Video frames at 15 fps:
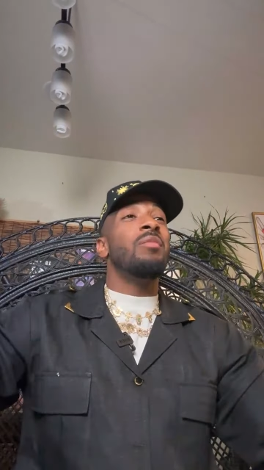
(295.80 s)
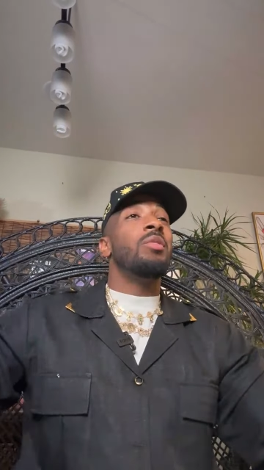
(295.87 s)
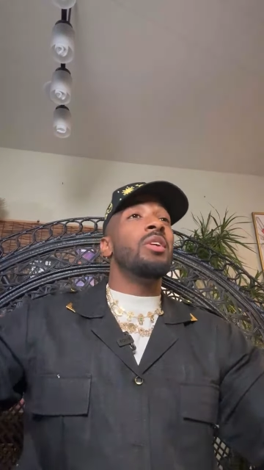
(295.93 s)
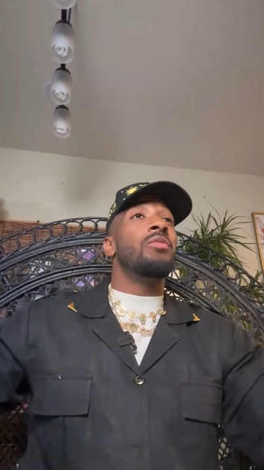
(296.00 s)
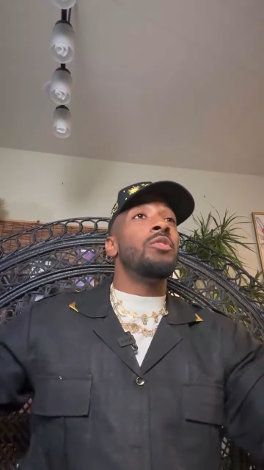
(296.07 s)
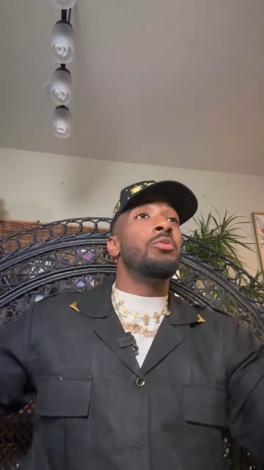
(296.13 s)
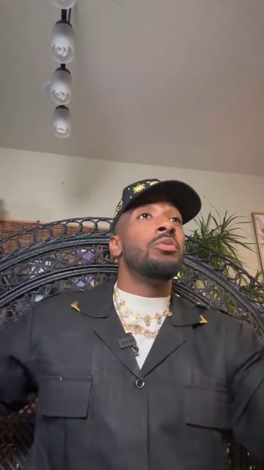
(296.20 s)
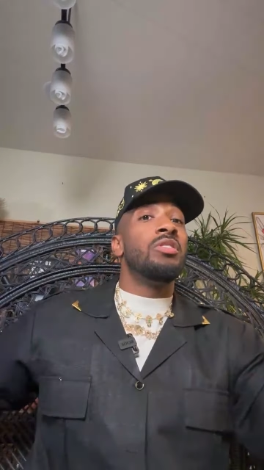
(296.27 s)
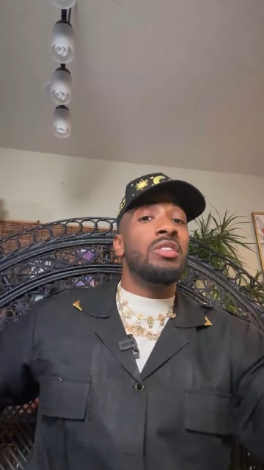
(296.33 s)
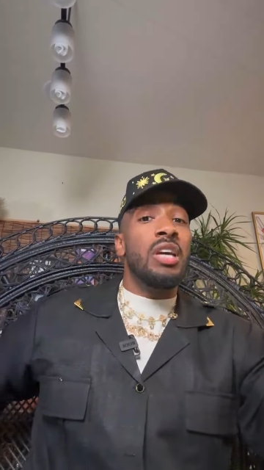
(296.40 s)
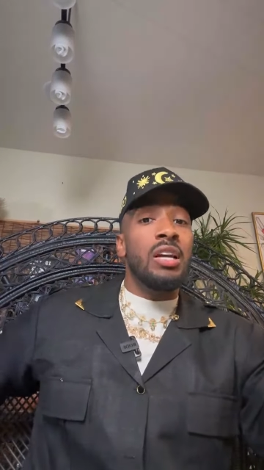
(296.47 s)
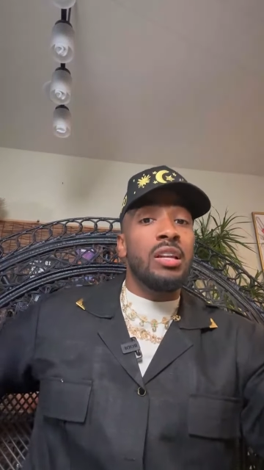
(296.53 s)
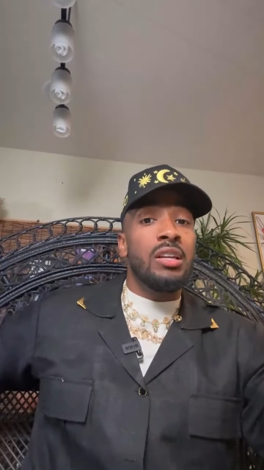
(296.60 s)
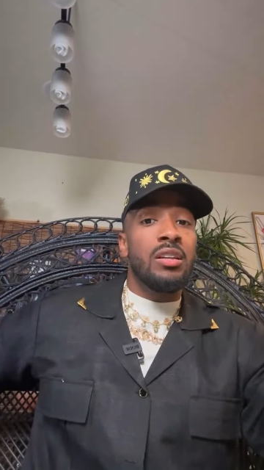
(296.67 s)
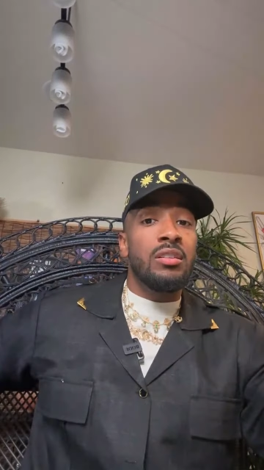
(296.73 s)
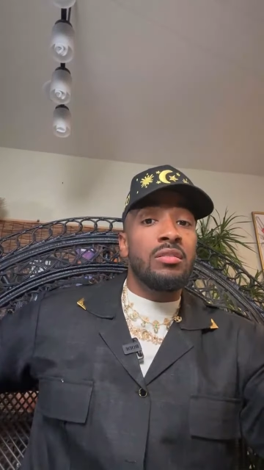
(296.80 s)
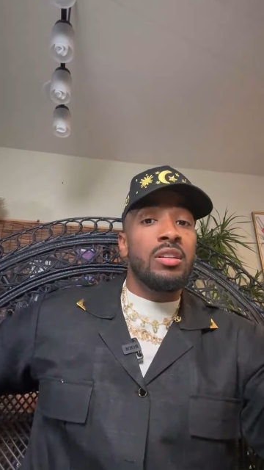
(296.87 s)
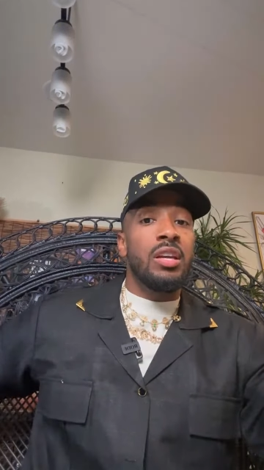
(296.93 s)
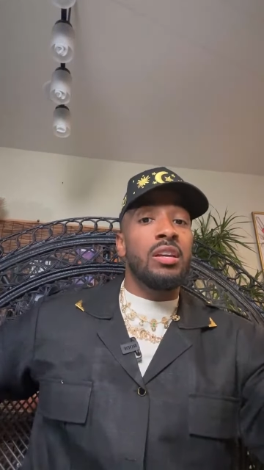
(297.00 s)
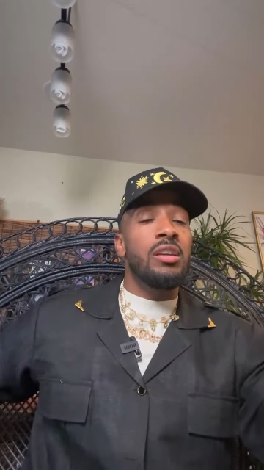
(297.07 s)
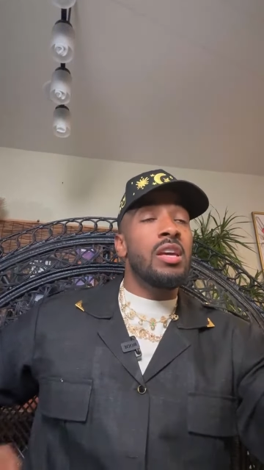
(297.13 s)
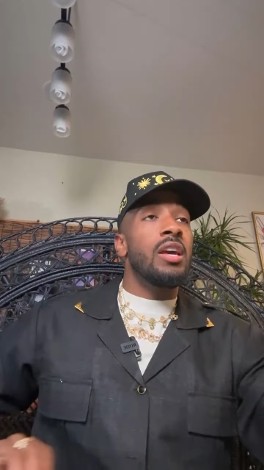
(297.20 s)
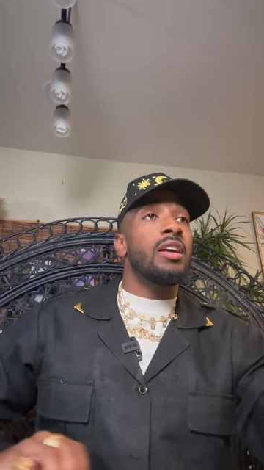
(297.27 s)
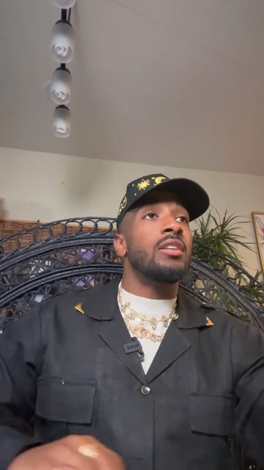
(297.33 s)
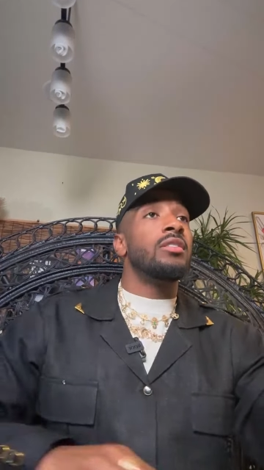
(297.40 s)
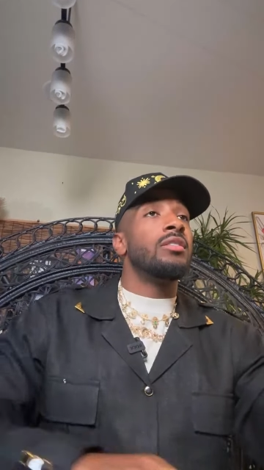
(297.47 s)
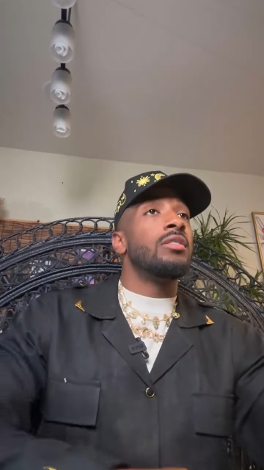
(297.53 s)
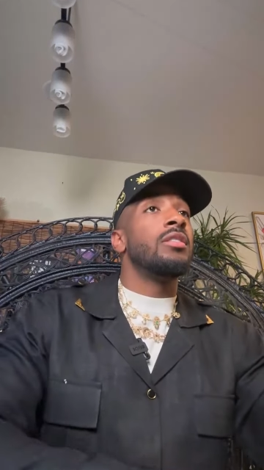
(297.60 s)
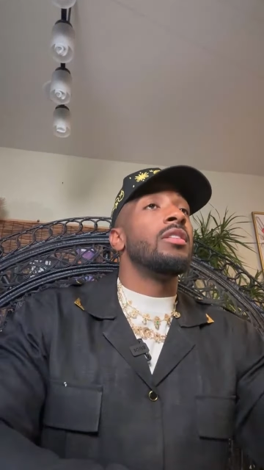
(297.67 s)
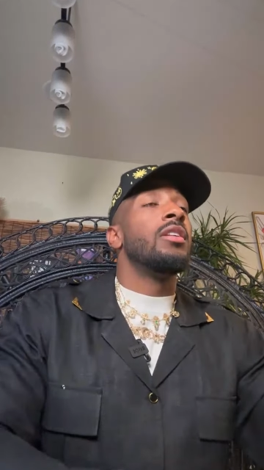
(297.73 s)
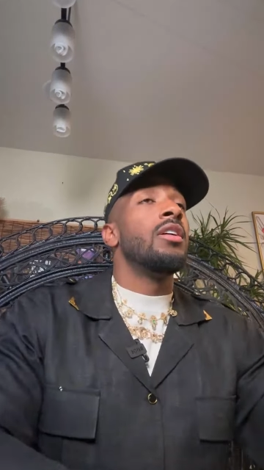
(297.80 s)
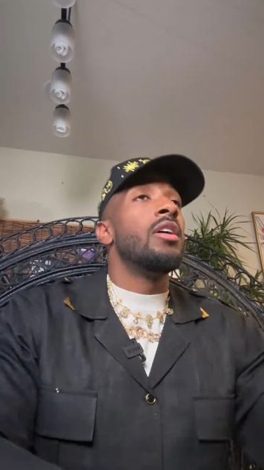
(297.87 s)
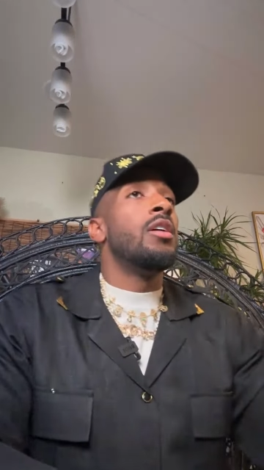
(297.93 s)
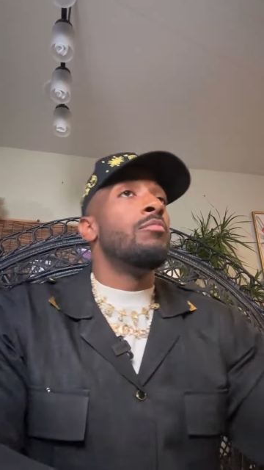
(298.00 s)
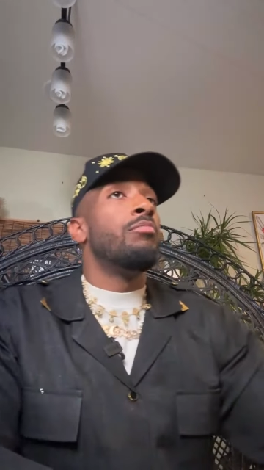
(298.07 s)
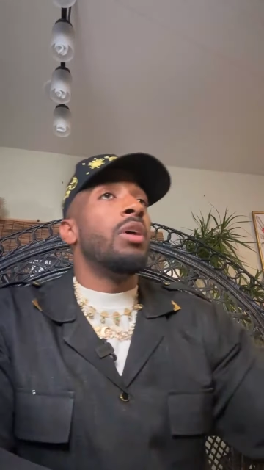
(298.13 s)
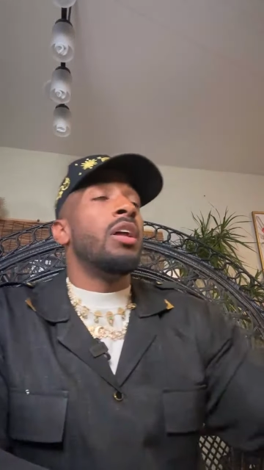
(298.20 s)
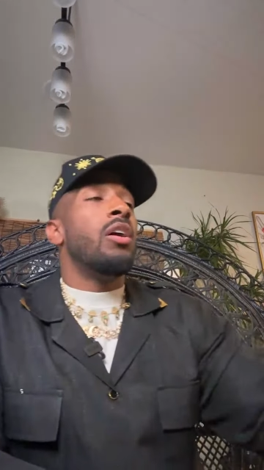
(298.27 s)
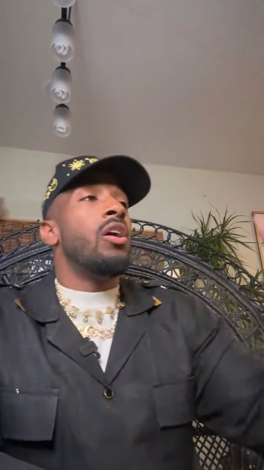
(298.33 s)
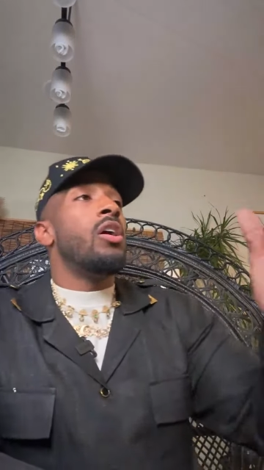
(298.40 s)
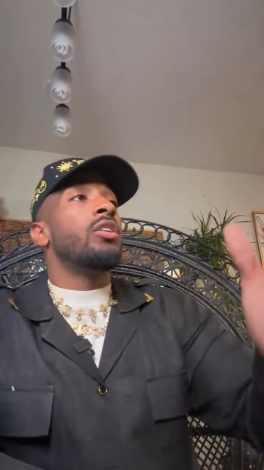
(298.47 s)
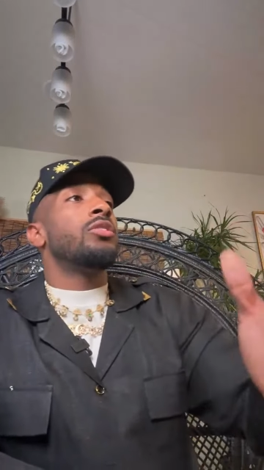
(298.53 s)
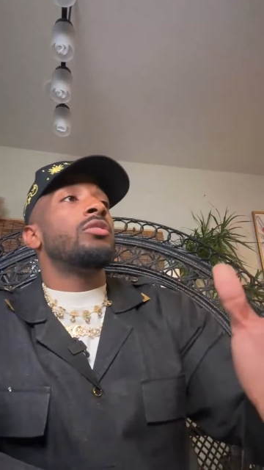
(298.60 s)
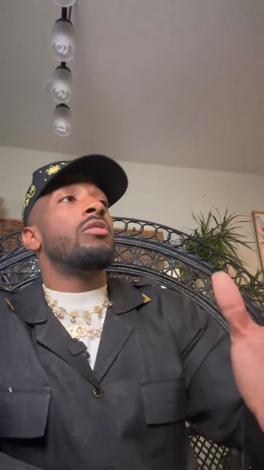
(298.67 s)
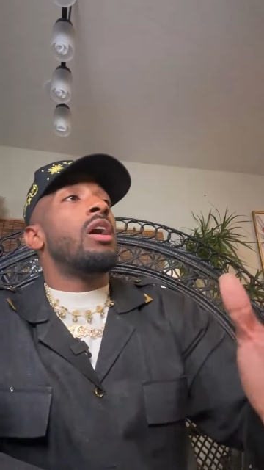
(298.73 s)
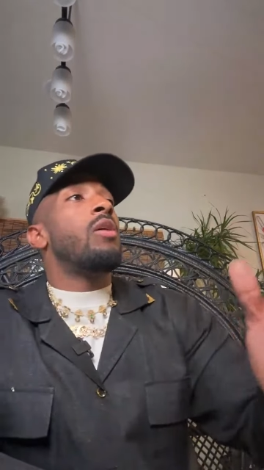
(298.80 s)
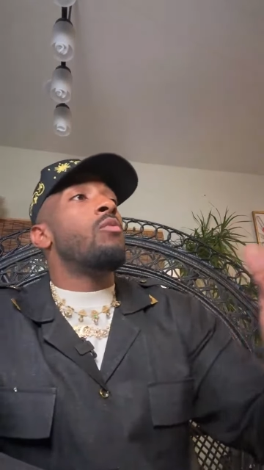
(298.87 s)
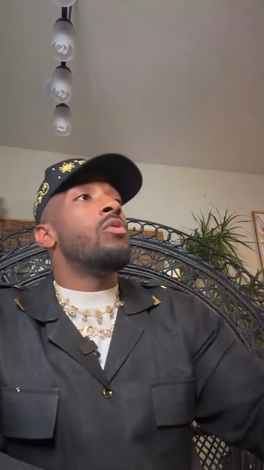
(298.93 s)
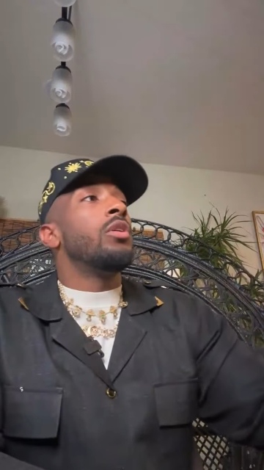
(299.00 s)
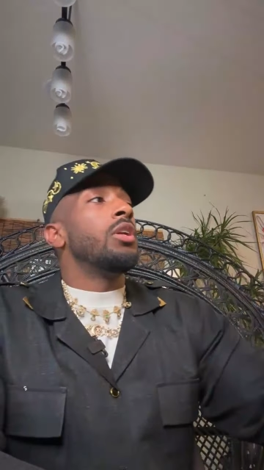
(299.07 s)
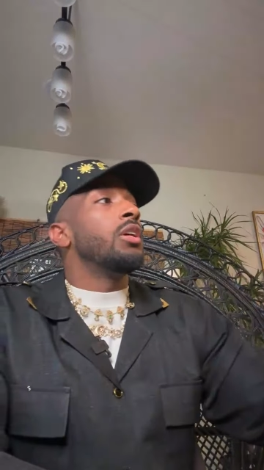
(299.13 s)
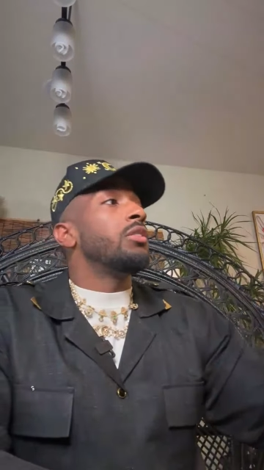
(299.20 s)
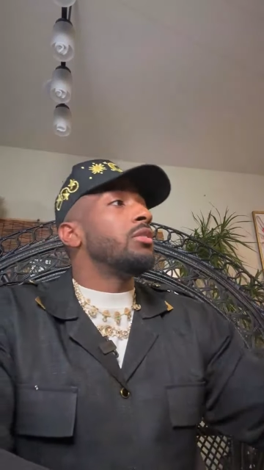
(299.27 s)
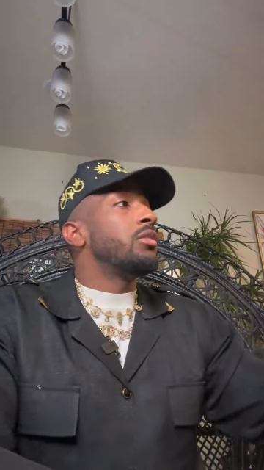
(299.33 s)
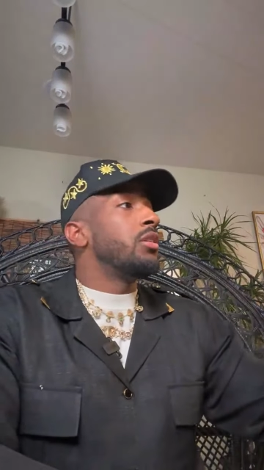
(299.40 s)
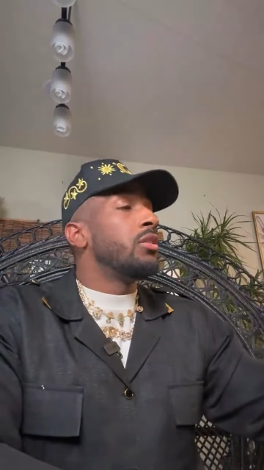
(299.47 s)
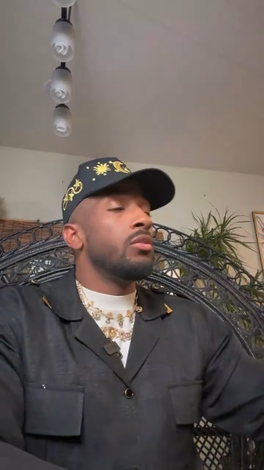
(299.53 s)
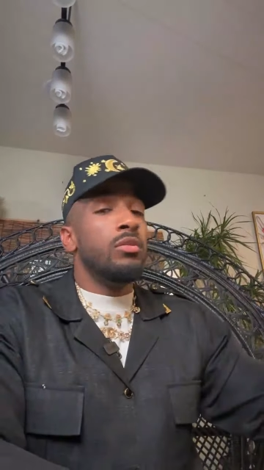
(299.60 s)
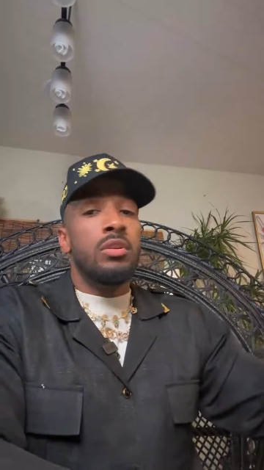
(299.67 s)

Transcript: Maybe if you sell it, then yes. But also I want us